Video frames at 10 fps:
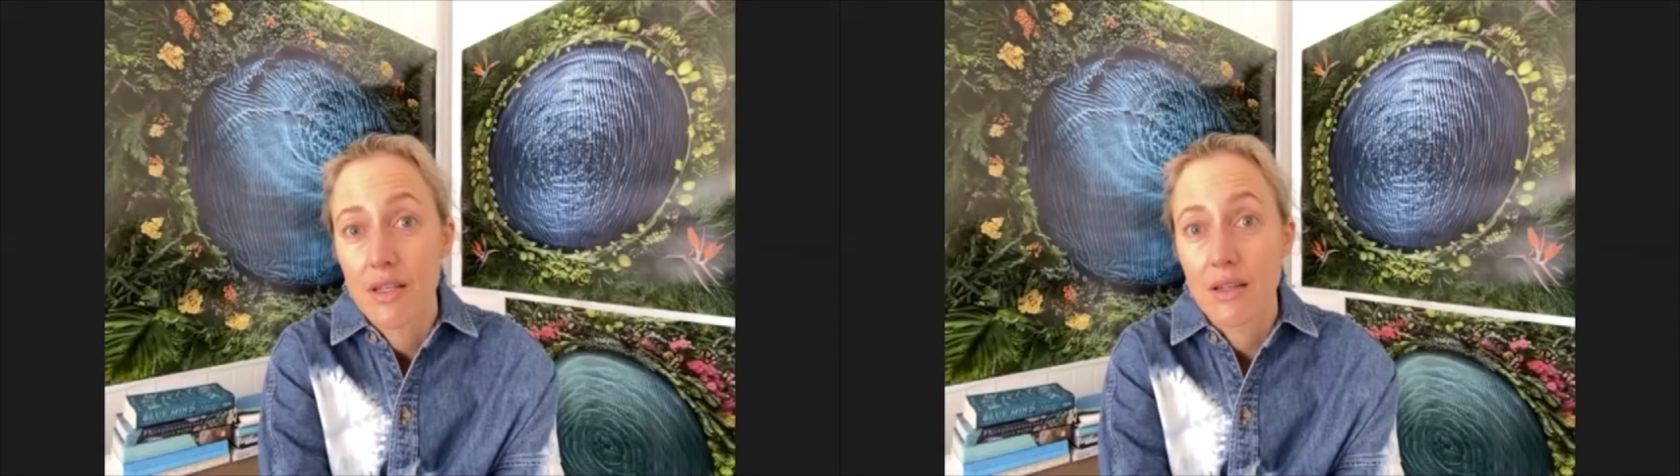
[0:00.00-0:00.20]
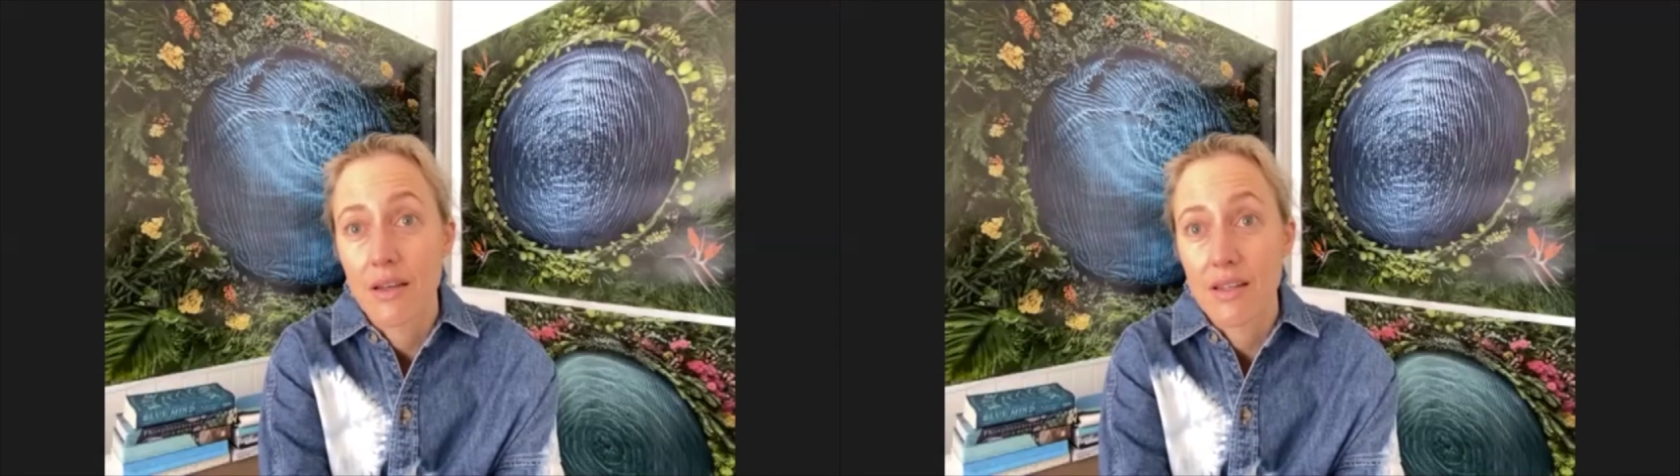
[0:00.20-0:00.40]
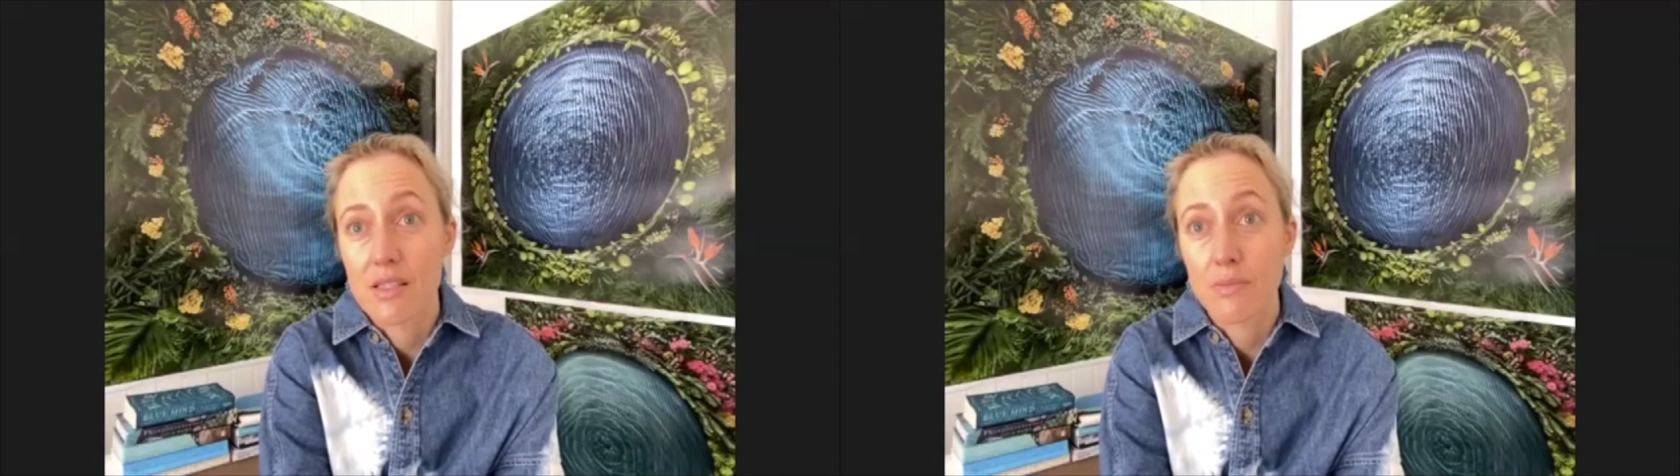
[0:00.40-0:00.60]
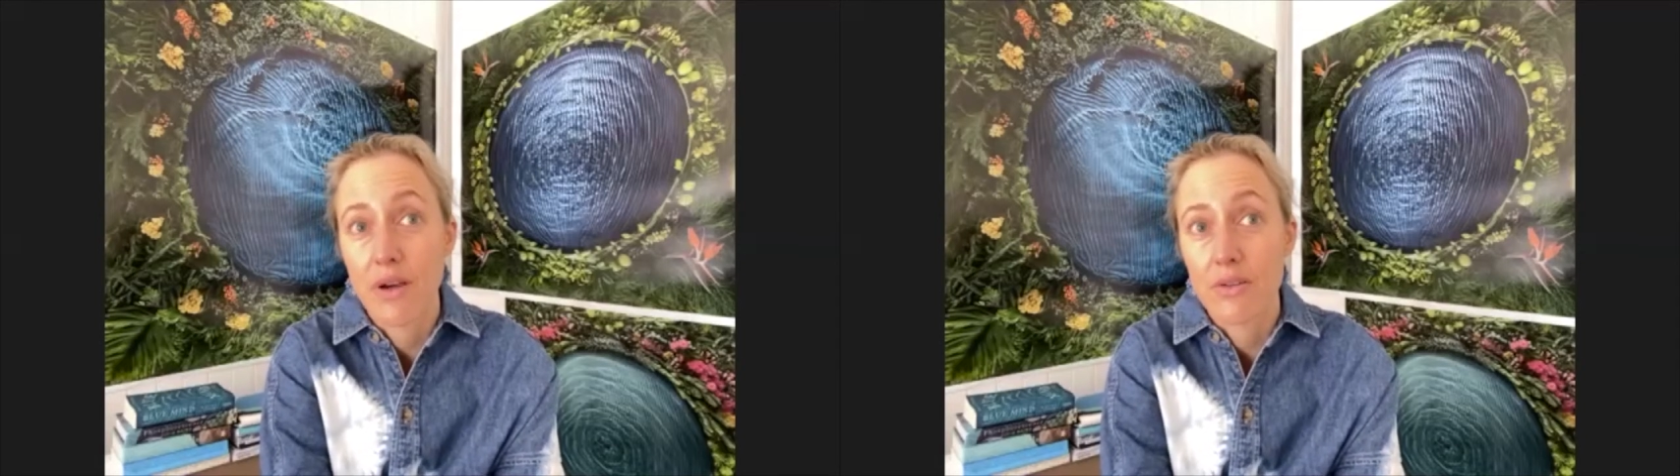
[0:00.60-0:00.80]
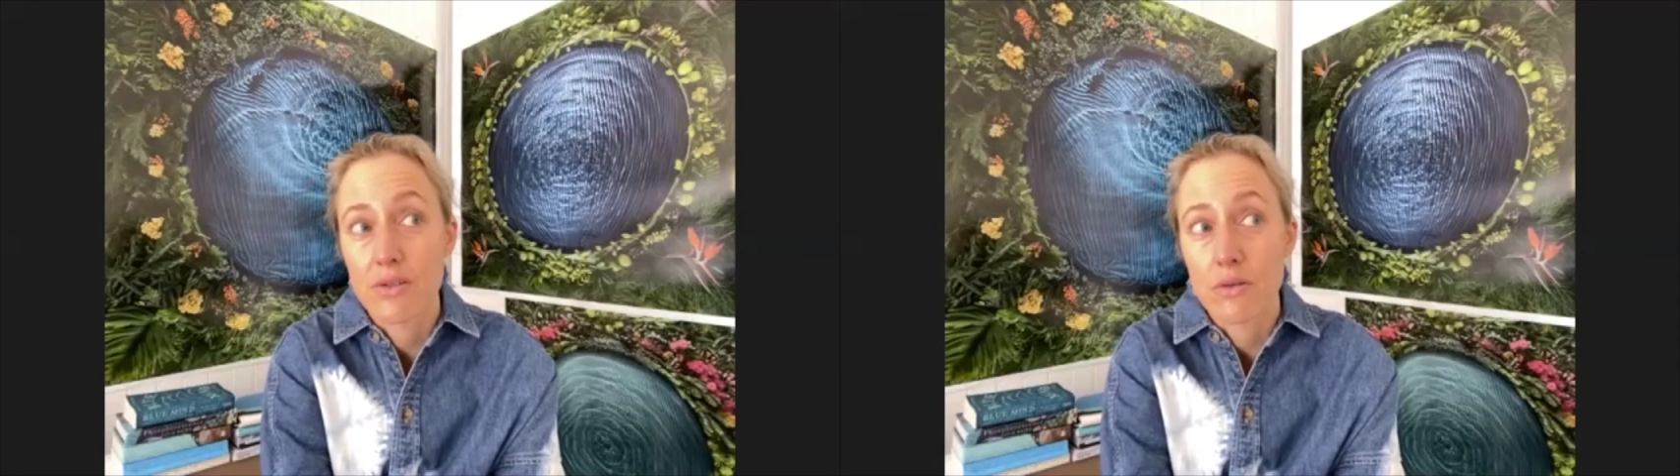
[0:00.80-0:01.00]
and
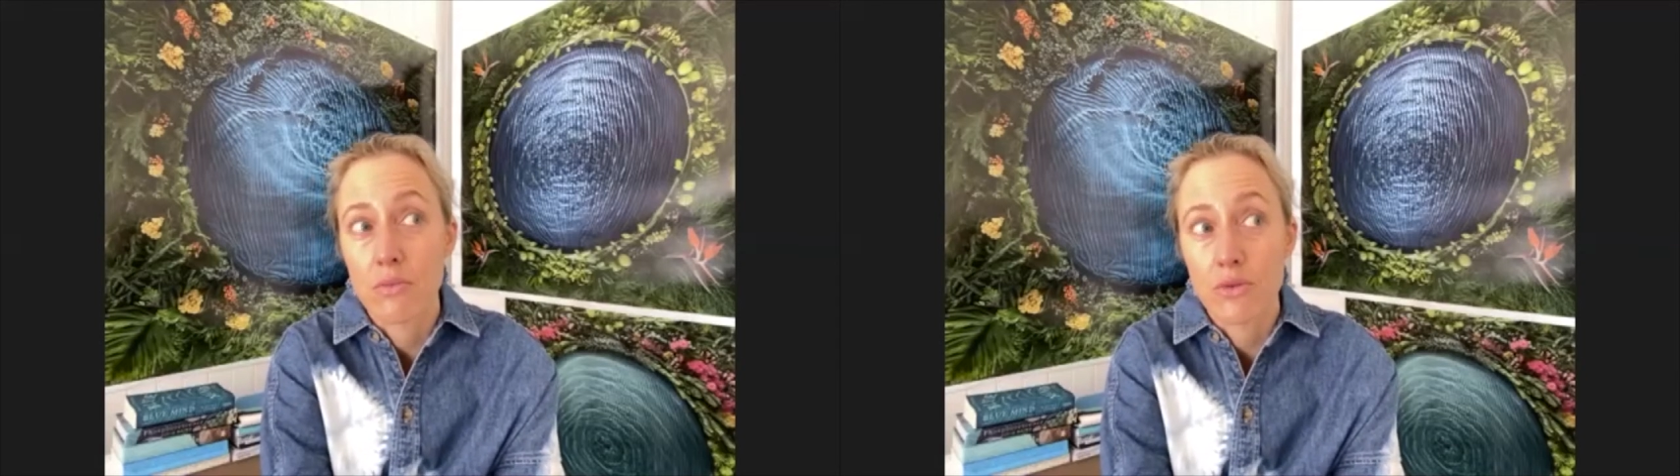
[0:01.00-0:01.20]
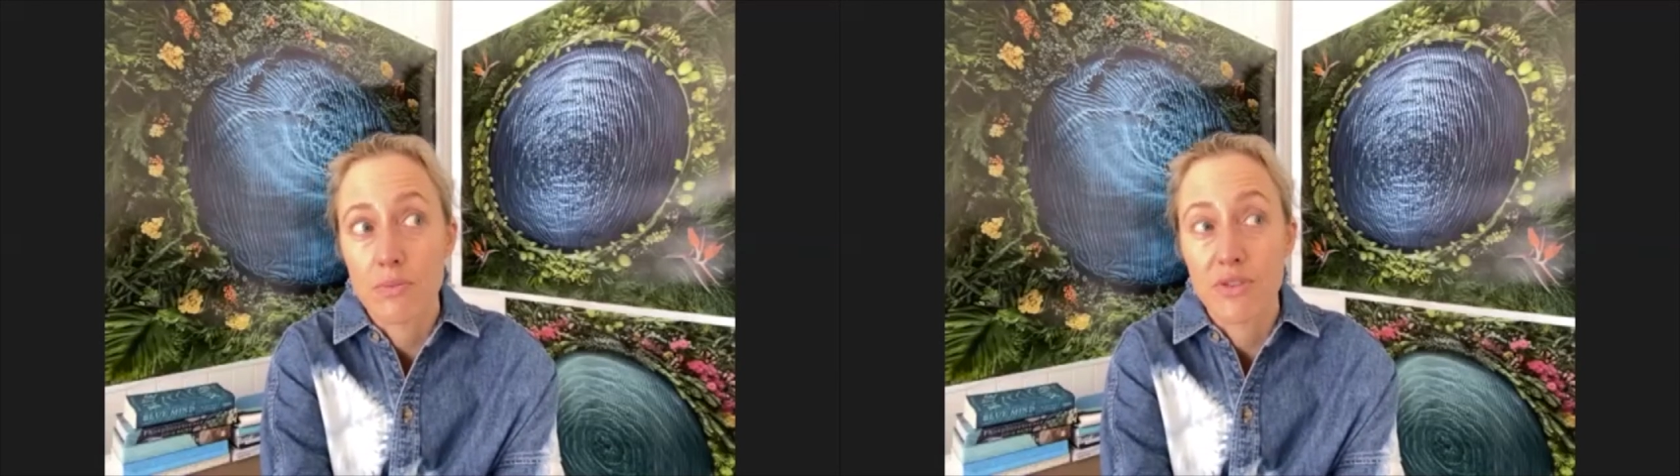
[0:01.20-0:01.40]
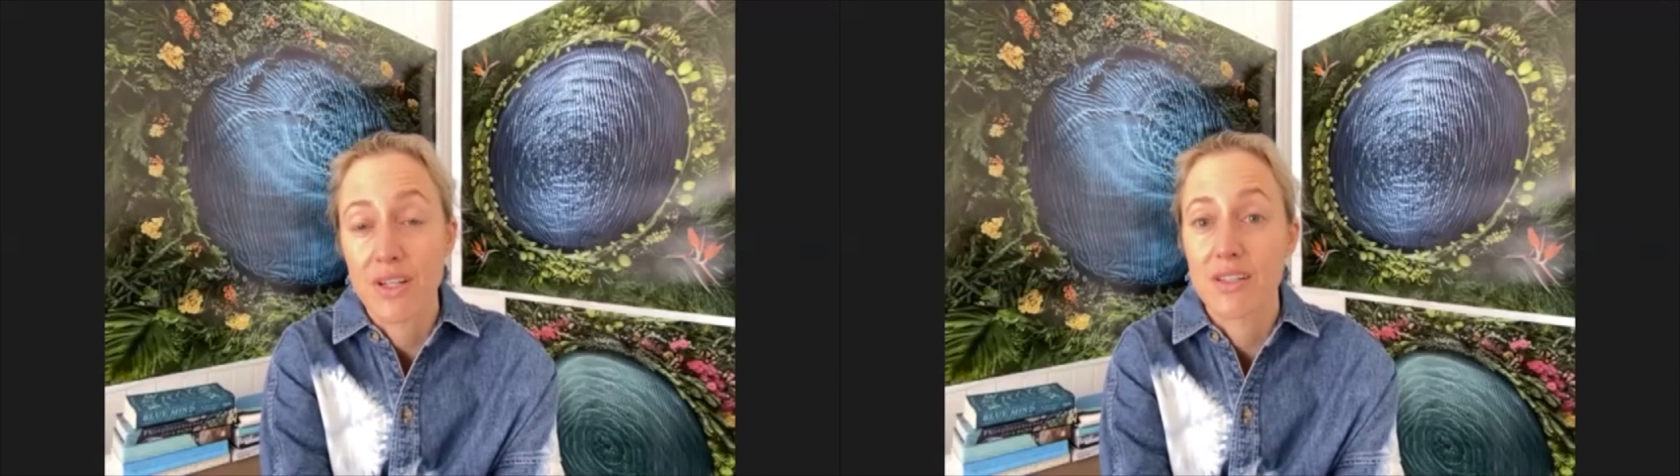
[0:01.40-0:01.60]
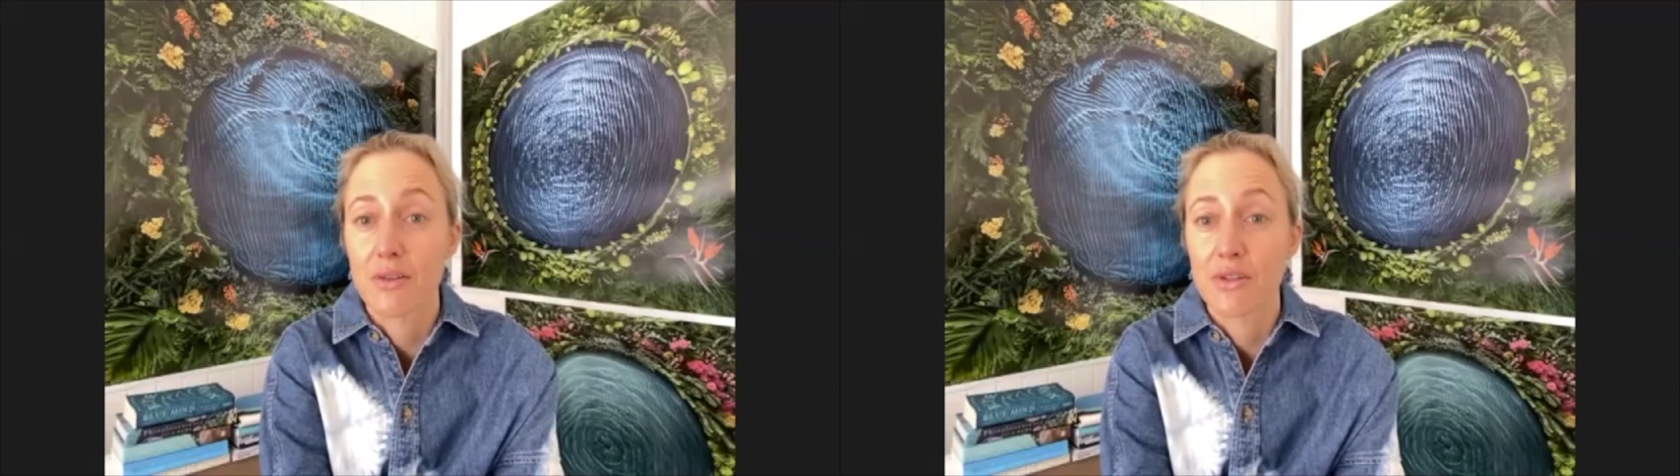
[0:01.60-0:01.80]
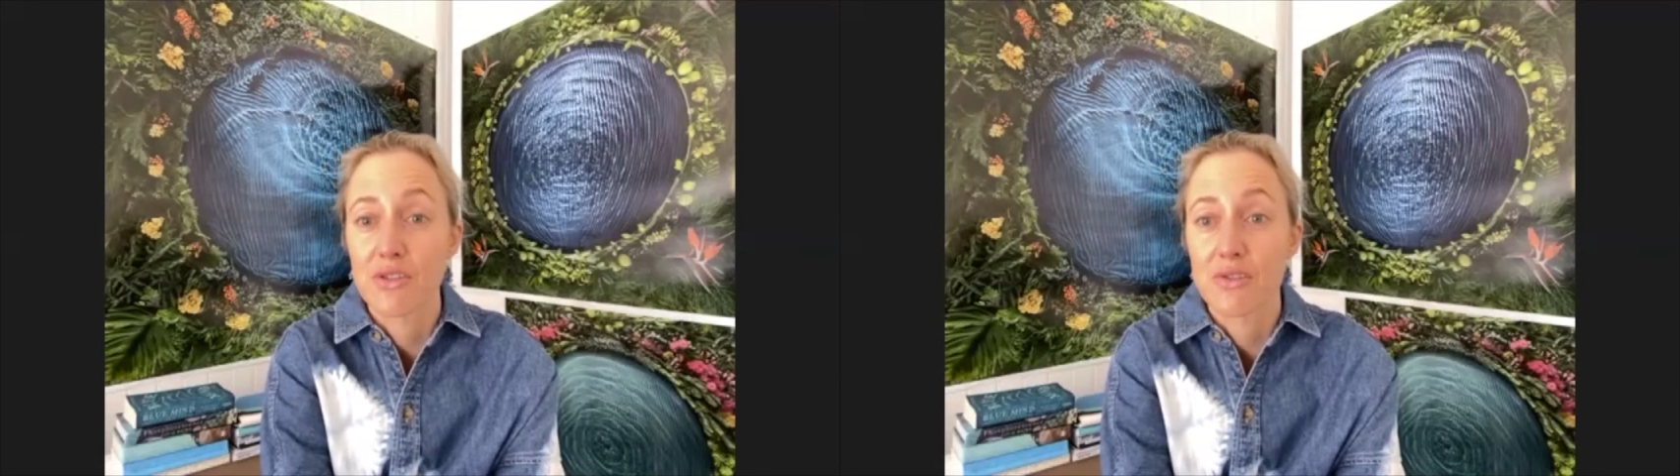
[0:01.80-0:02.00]
inspired to do more to protect
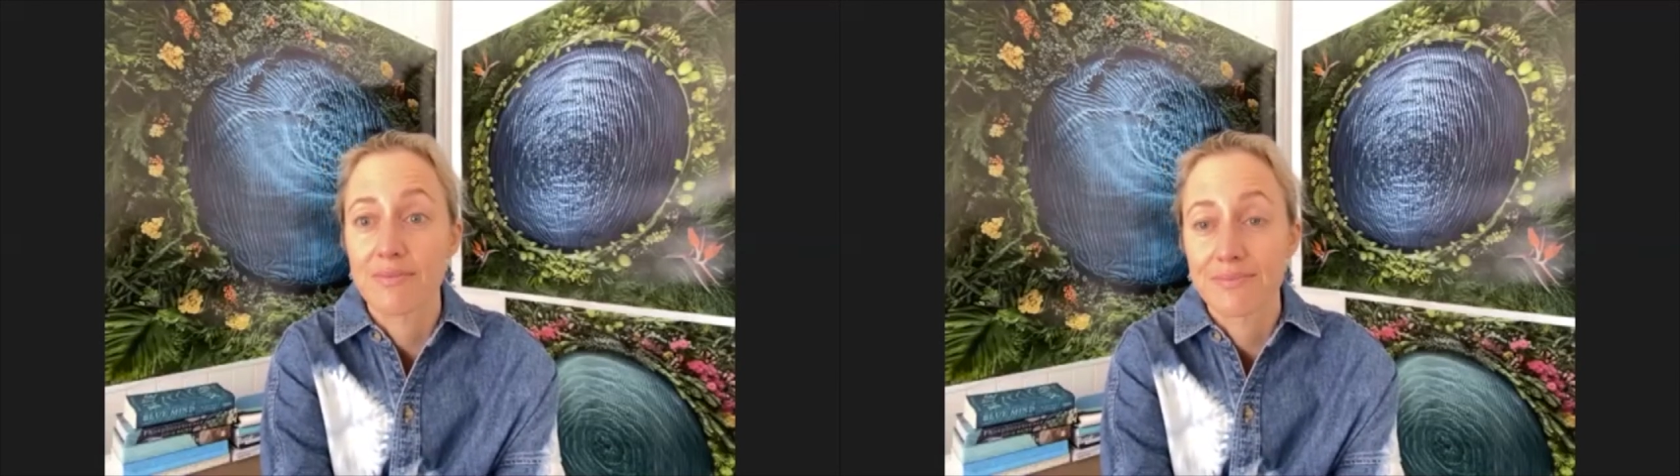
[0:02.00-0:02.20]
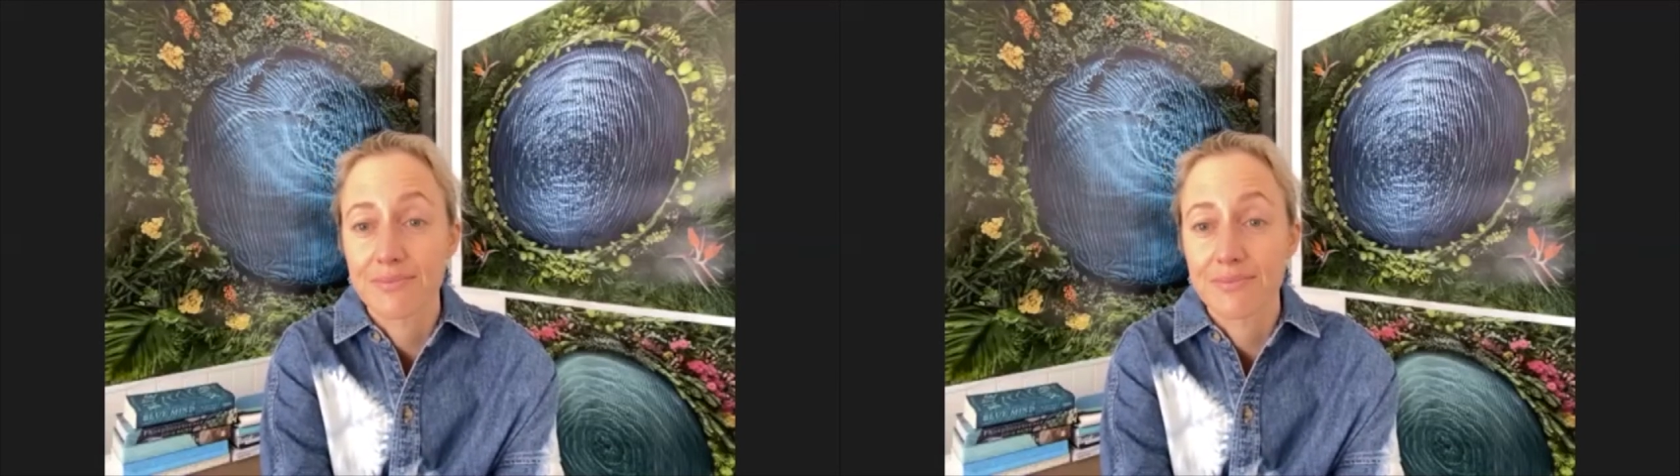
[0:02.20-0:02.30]
our ocean.